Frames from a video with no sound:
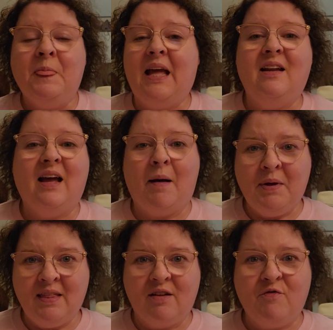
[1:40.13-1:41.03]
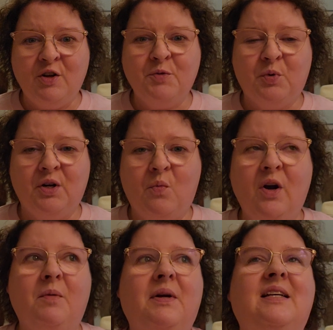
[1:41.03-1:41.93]
And I mean, that feels pretty
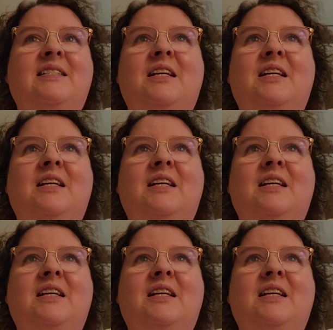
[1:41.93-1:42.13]
weird because